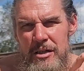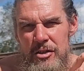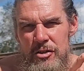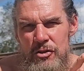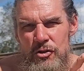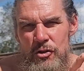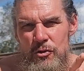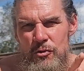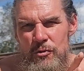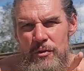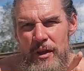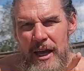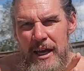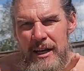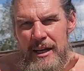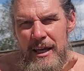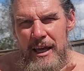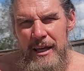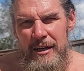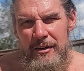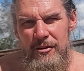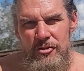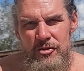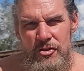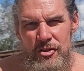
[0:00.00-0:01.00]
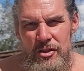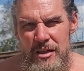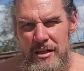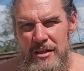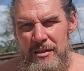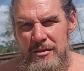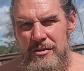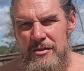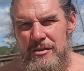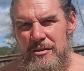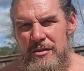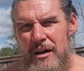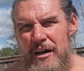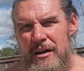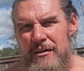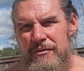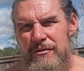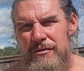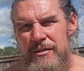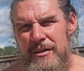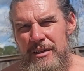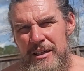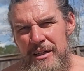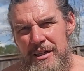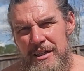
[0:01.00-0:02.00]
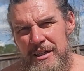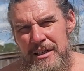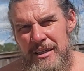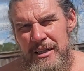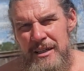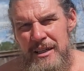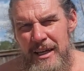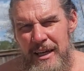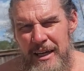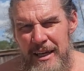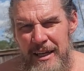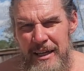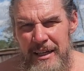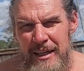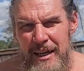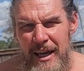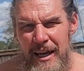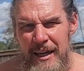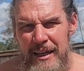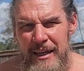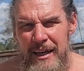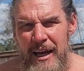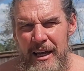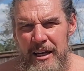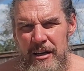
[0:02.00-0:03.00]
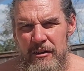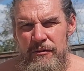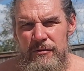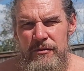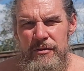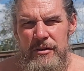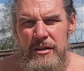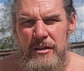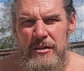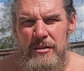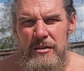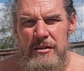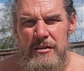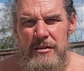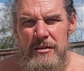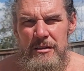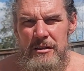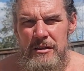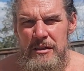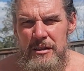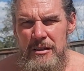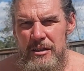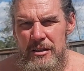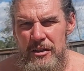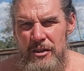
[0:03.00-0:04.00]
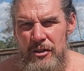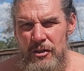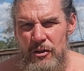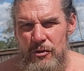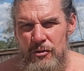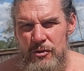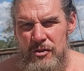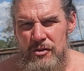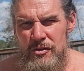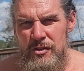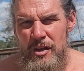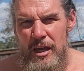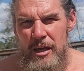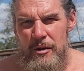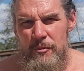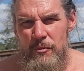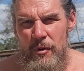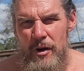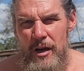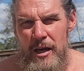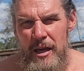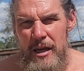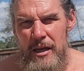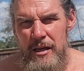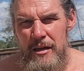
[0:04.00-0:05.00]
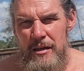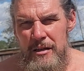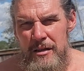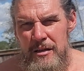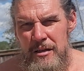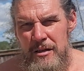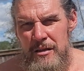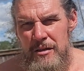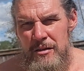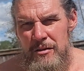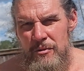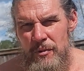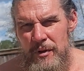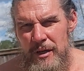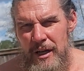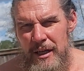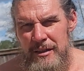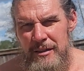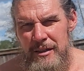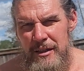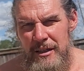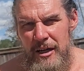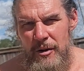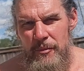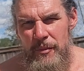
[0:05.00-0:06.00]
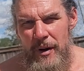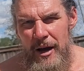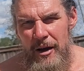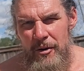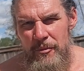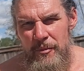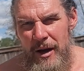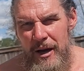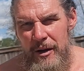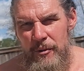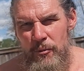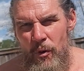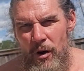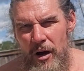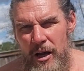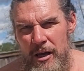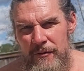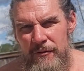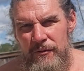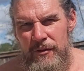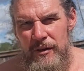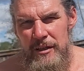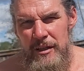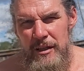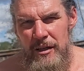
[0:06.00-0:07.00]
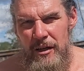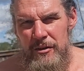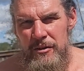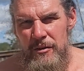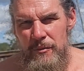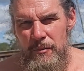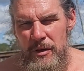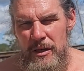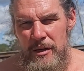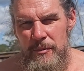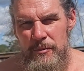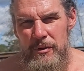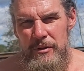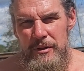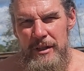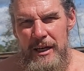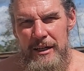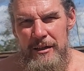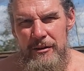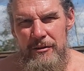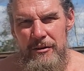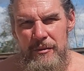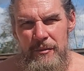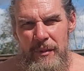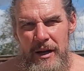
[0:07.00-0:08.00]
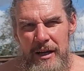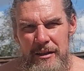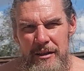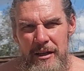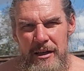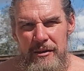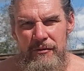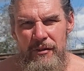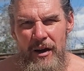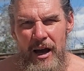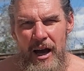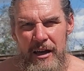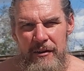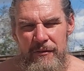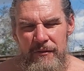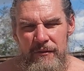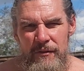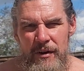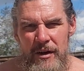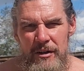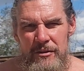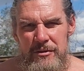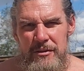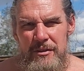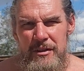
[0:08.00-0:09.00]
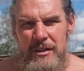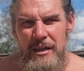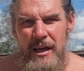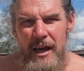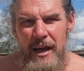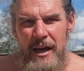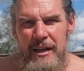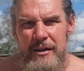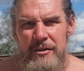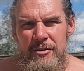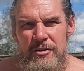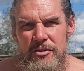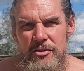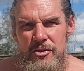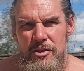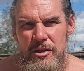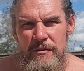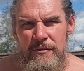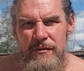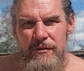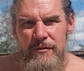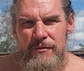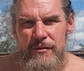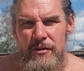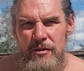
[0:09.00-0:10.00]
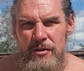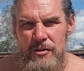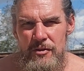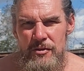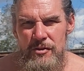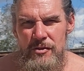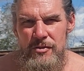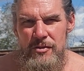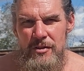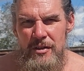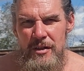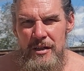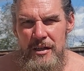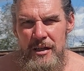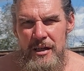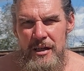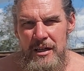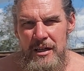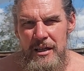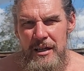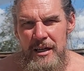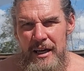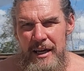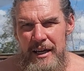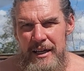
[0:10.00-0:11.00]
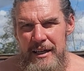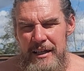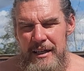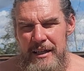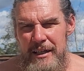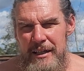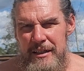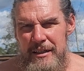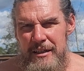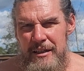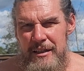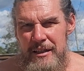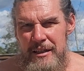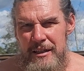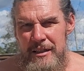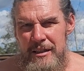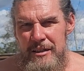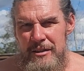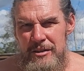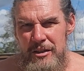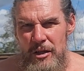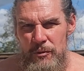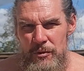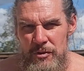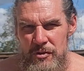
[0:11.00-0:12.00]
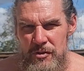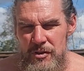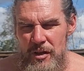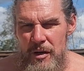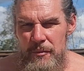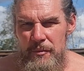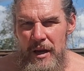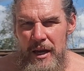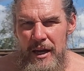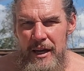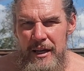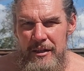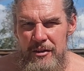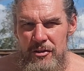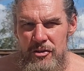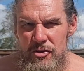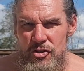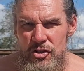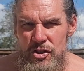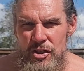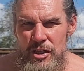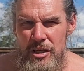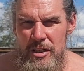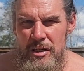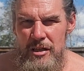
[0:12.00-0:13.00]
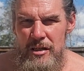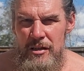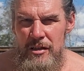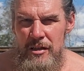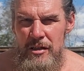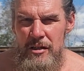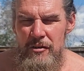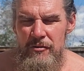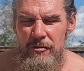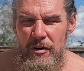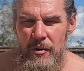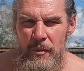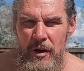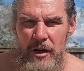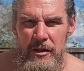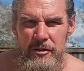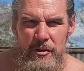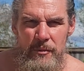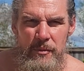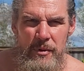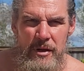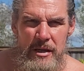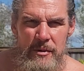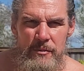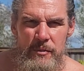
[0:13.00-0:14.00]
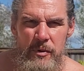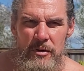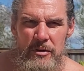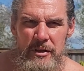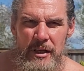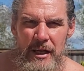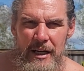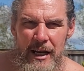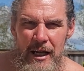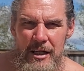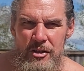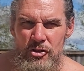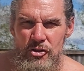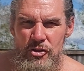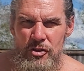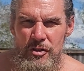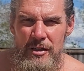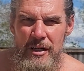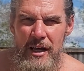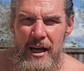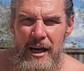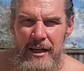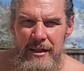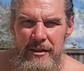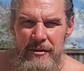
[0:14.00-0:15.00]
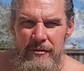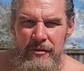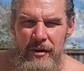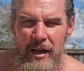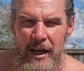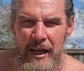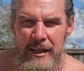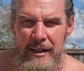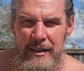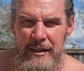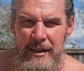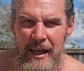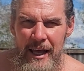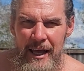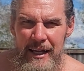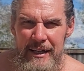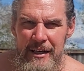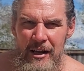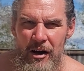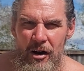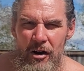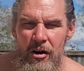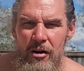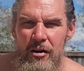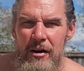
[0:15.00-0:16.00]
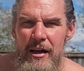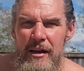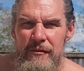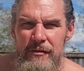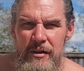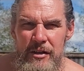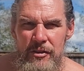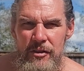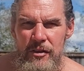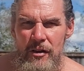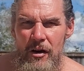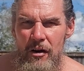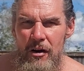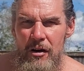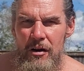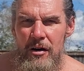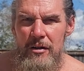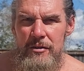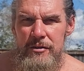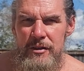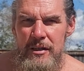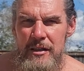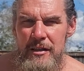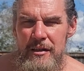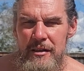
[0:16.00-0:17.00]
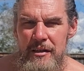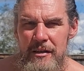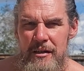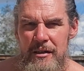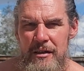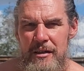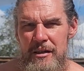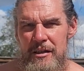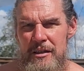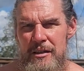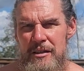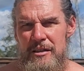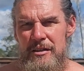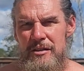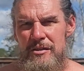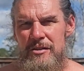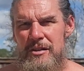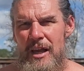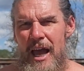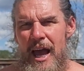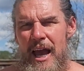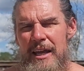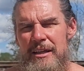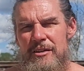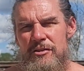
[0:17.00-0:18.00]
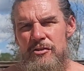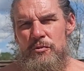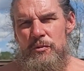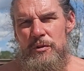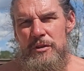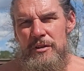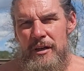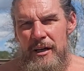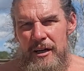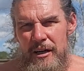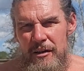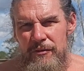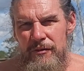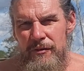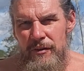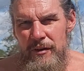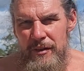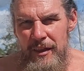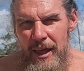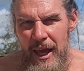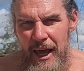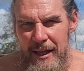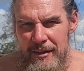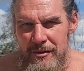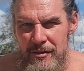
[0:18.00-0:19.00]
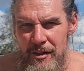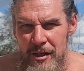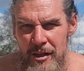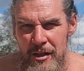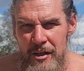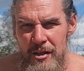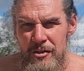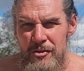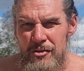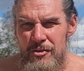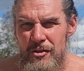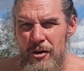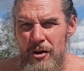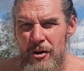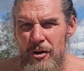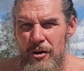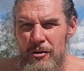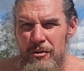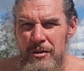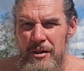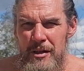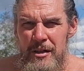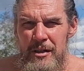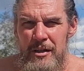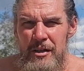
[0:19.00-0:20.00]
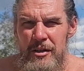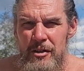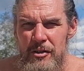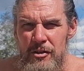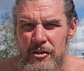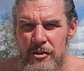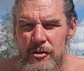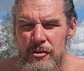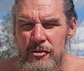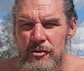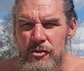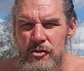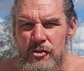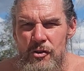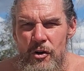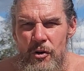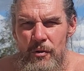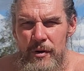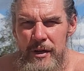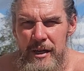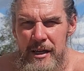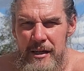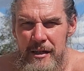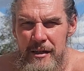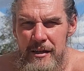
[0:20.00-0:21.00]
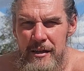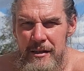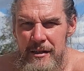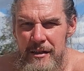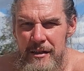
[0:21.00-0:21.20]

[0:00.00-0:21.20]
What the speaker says: to that energy and stuff. And I kind of feel, you know, the same way when I think about my wife and the other people that are in my life. I felt the energy first, and there was some energy from other people that I should not have, and all the signs were there for that. So her sewing